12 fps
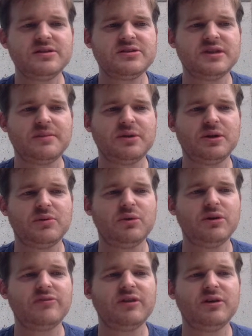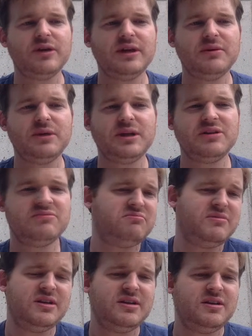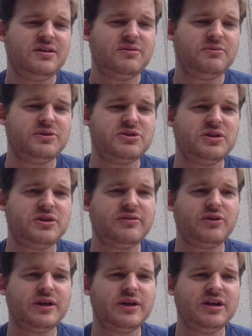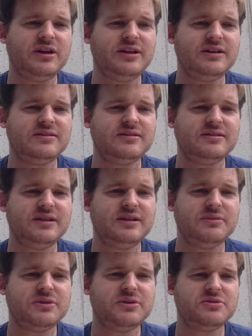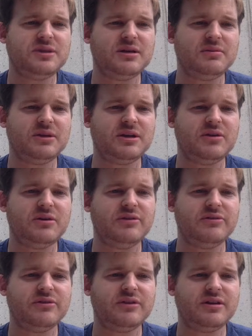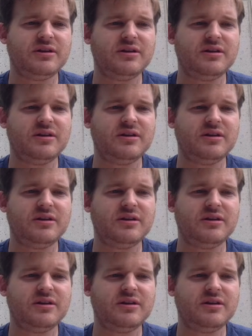kind of workflow here, we should have a green light, and we should be able to go over and